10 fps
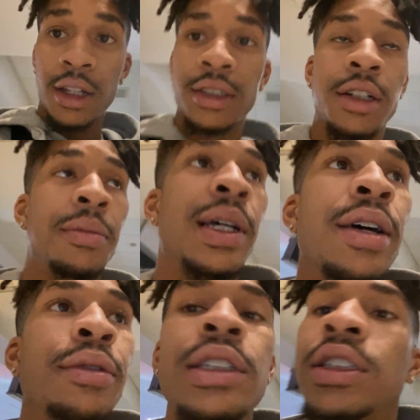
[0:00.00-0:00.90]
So
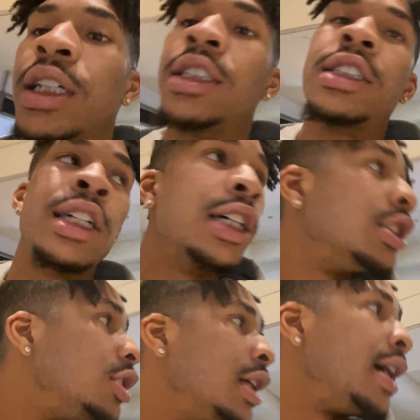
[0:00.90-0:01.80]
man, we just
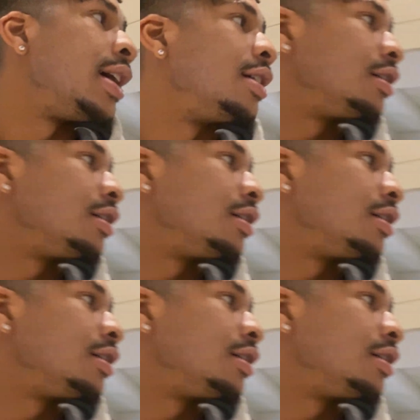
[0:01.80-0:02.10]
touched down.